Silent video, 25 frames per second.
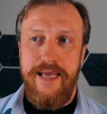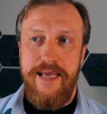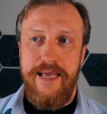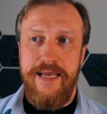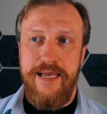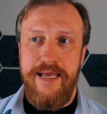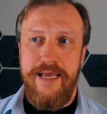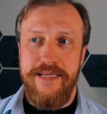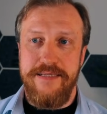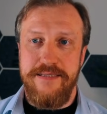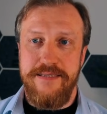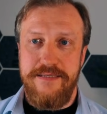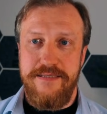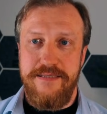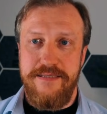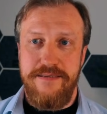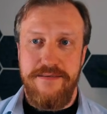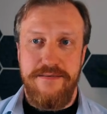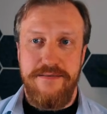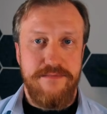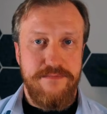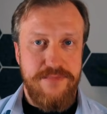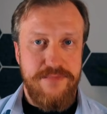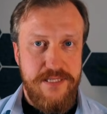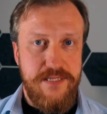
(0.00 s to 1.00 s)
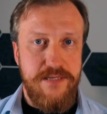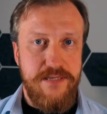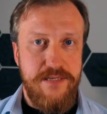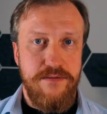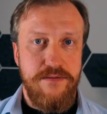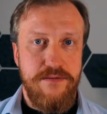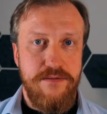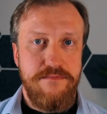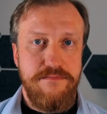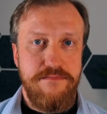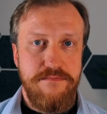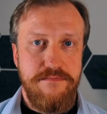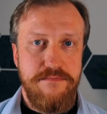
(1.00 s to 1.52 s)
And
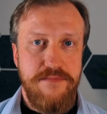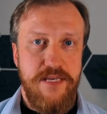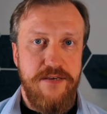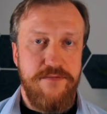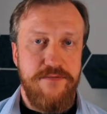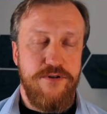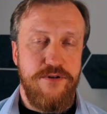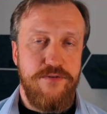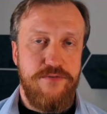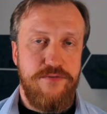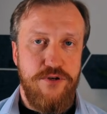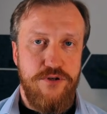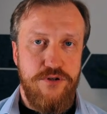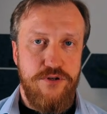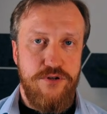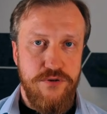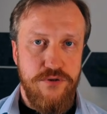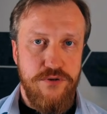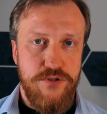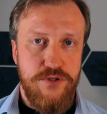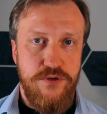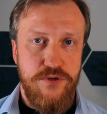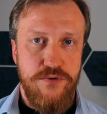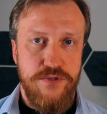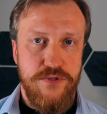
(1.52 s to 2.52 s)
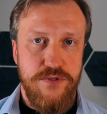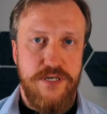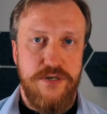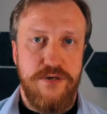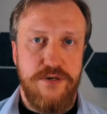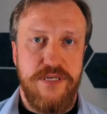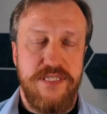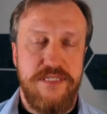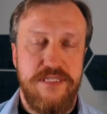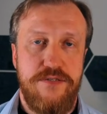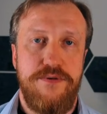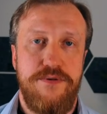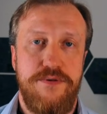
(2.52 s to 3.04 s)
still, even if you don't use
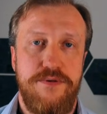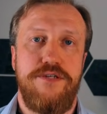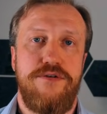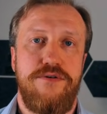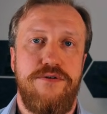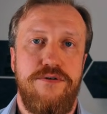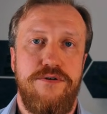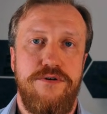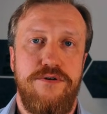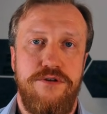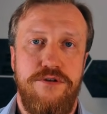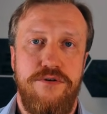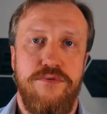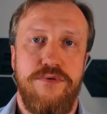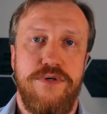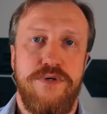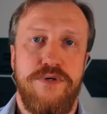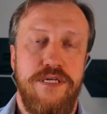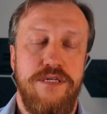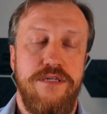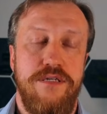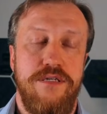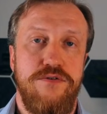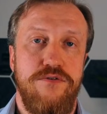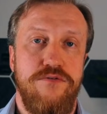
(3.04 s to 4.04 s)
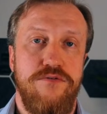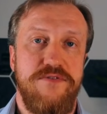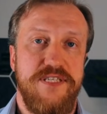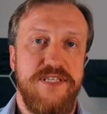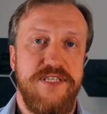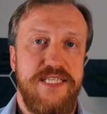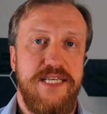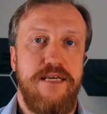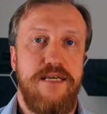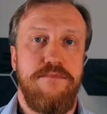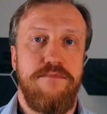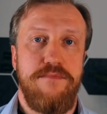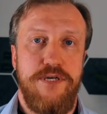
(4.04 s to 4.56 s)
orchestrator, you can do the
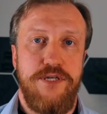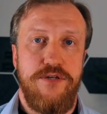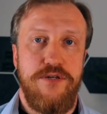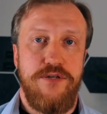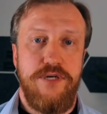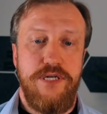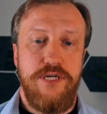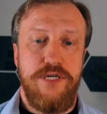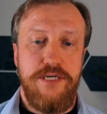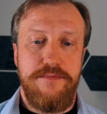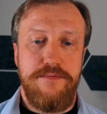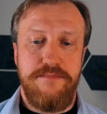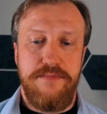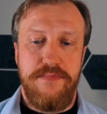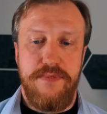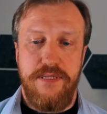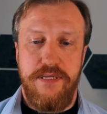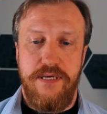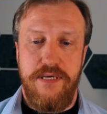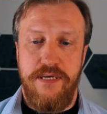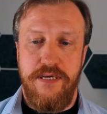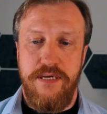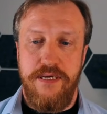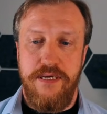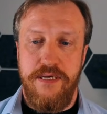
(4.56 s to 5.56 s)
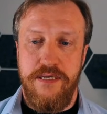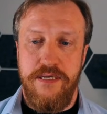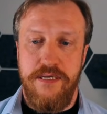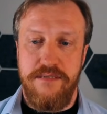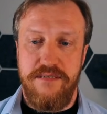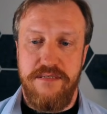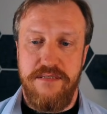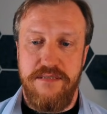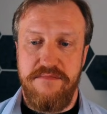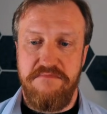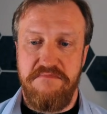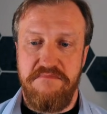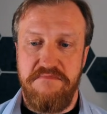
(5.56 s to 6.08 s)
same manually,
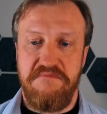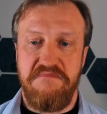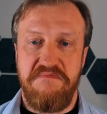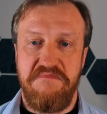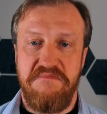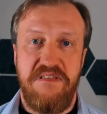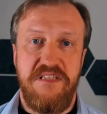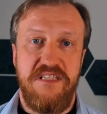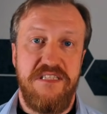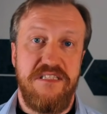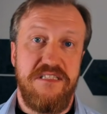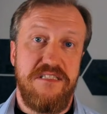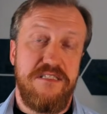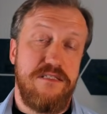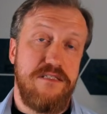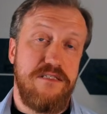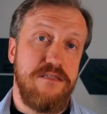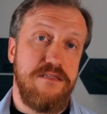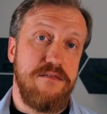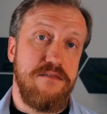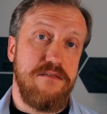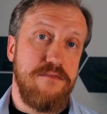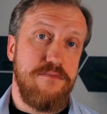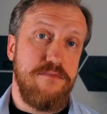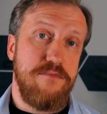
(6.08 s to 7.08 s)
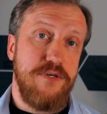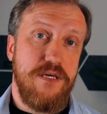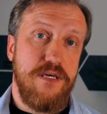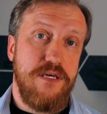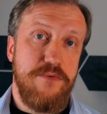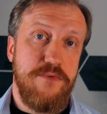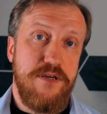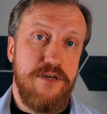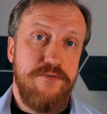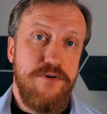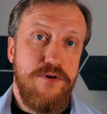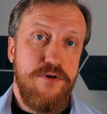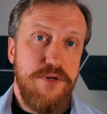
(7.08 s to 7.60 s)
and it's
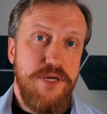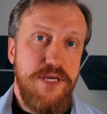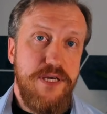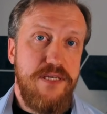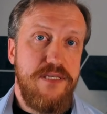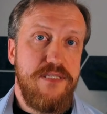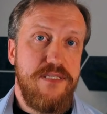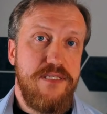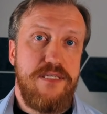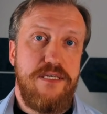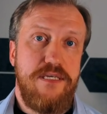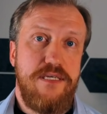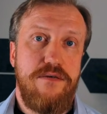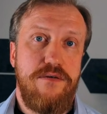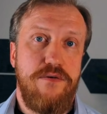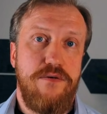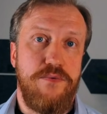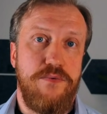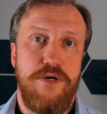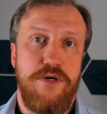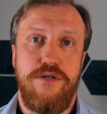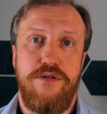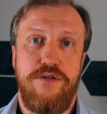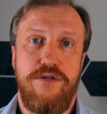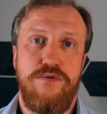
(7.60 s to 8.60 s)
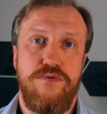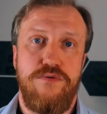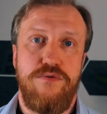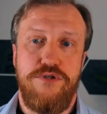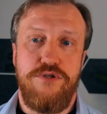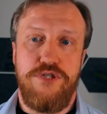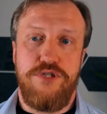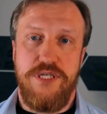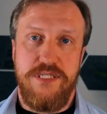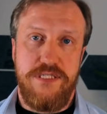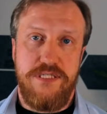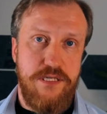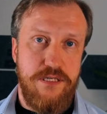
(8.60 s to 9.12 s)
becoming very easy when you
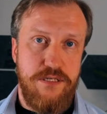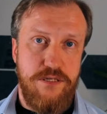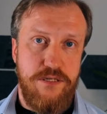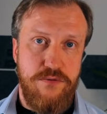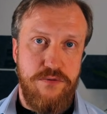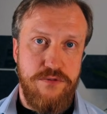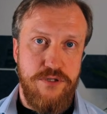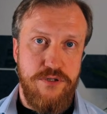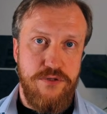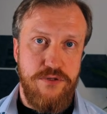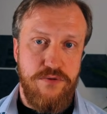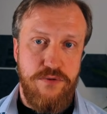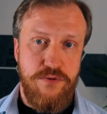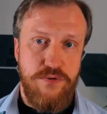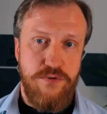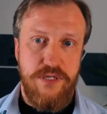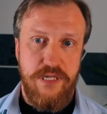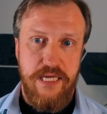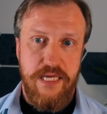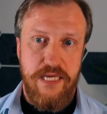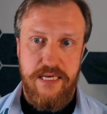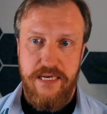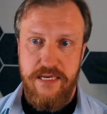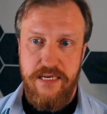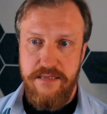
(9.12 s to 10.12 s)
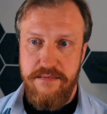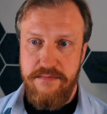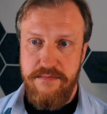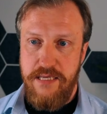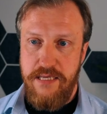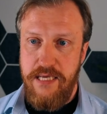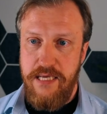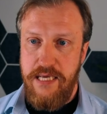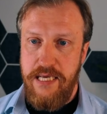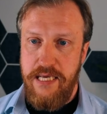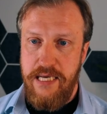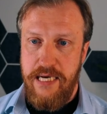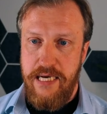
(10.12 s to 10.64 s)
just get used to it like
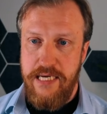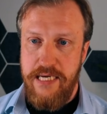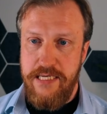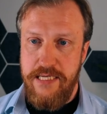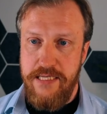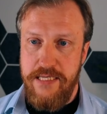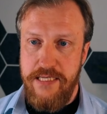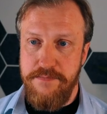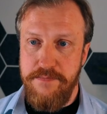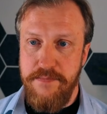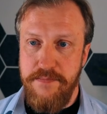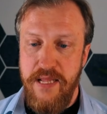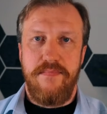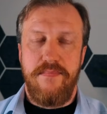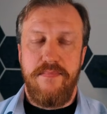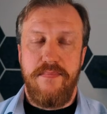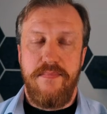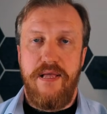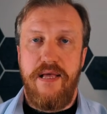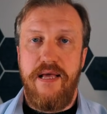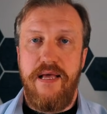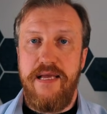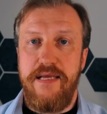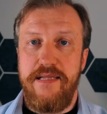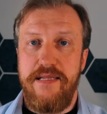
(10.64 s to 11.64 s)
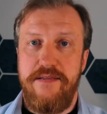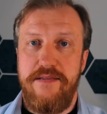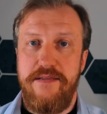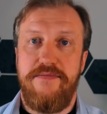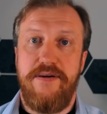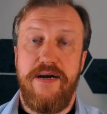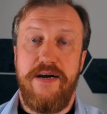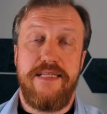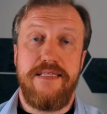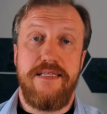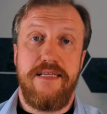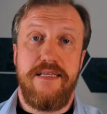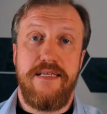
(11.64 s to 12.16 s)
I did. and
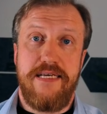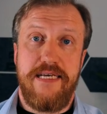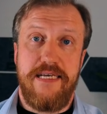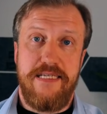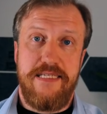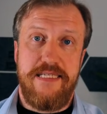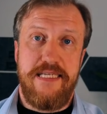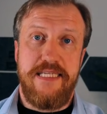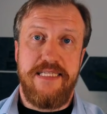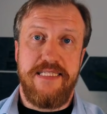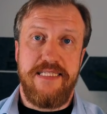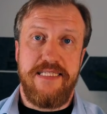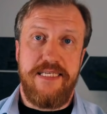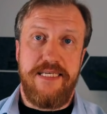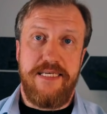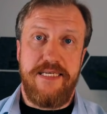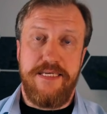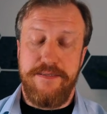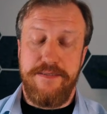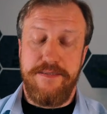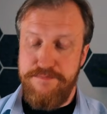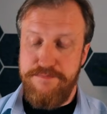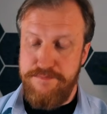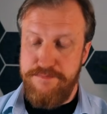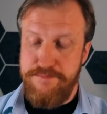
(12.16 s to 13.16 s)
finally condensing.